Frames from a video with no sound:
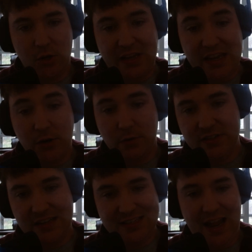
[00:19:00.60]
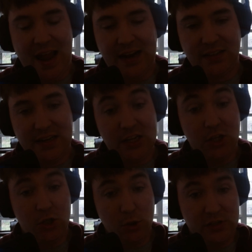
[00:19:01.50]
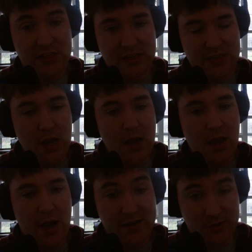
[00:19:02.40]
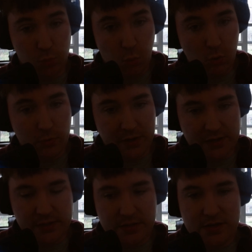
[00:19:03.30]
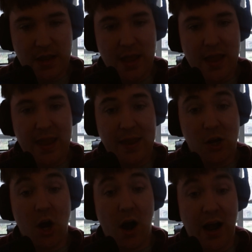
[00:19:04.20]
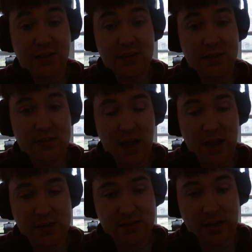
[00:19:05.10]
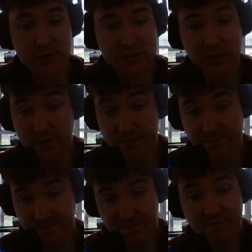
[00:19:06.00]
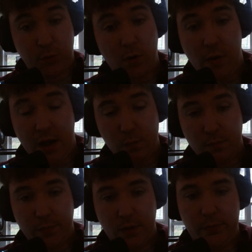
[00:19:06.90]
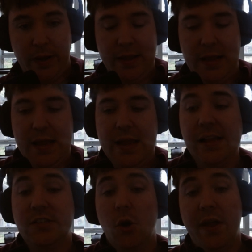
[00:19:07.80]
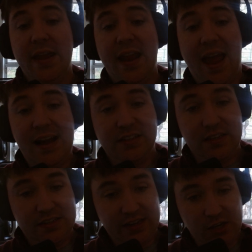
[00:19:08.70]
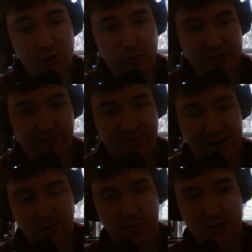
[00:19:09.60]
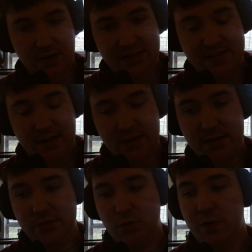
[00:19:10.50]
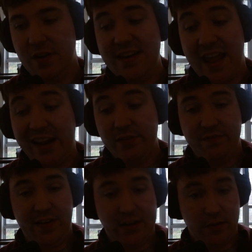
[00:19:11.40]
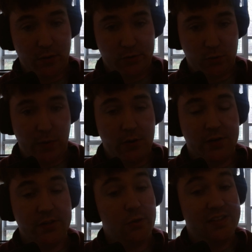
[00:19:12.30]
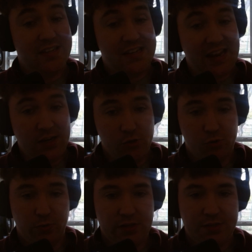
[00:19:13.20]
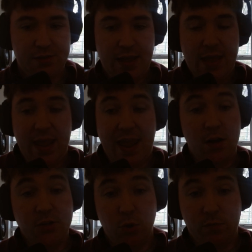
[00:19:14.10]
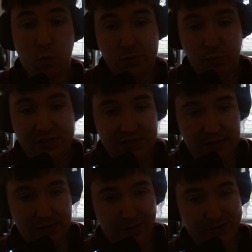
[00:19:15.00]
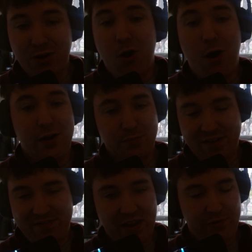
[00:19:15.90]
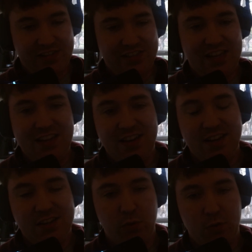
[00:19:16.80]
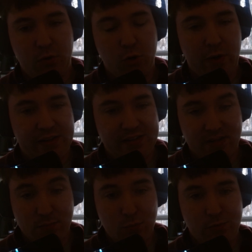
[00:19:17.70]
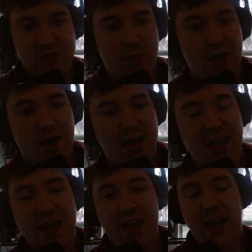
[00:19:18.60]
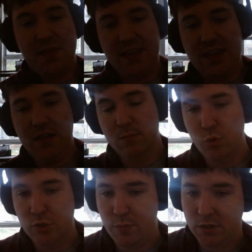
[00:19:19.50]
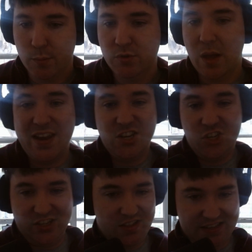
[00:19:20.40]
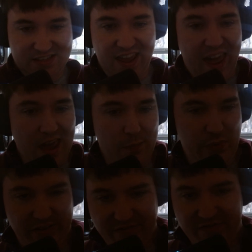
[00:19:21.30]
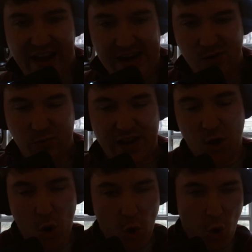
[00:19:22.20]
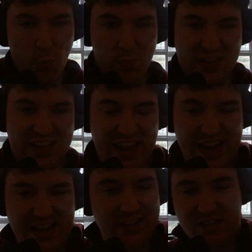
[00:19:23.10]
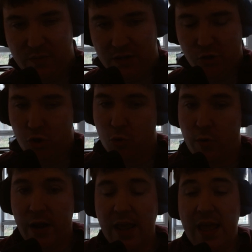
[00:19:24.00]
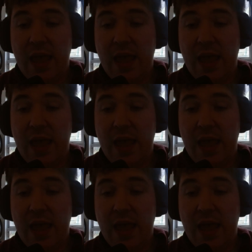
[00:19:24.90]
Gears attacks and he uses his warrens, it causes Tattersail to throw up, right? And so it has a dangerous effect, or a sort of a negative effect on those around it. So it's dangerous. And also, of course, we see this awesome, my favorite scene is when they're going against the Moonspawn and the king of the Moonspawn comes up and it's just this epic fight, right? The whole plains is being destroyed.